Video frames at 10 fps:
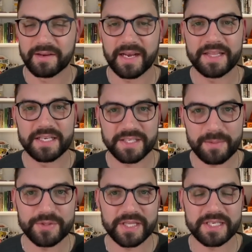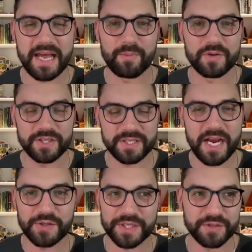and the assumption at the time was this
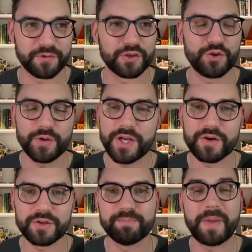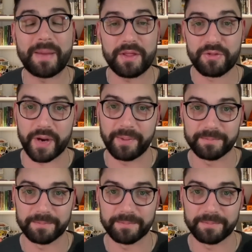contract is for 2 years, maybe three.